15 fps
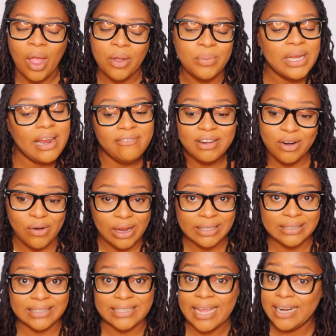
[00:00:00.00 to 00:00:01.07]
we love it all
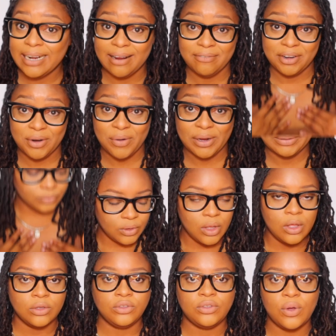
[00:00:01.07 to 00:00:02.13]
because i love it all
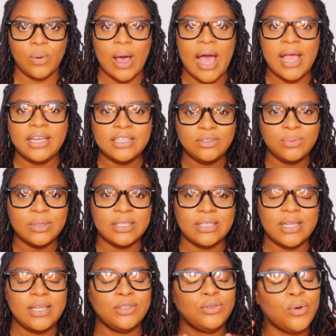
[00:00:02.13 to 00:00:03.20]
so I just want to
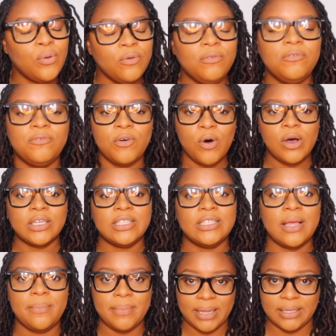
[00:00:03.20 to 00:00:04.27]
say don't force
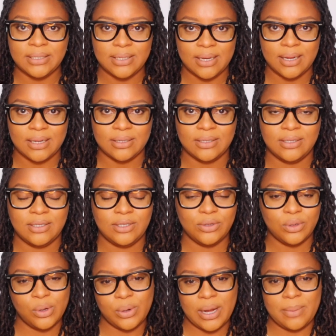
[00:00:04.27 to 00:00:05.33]
your maintenance.
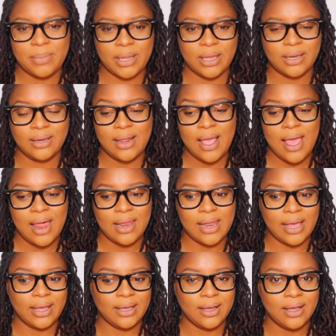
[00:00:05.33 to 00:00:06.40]
You know what I mean?
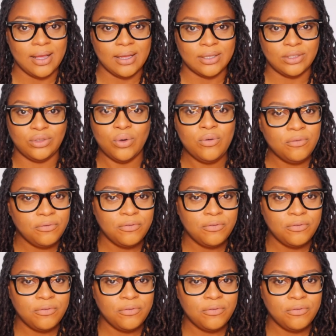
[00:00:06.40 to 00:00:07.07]
Like don't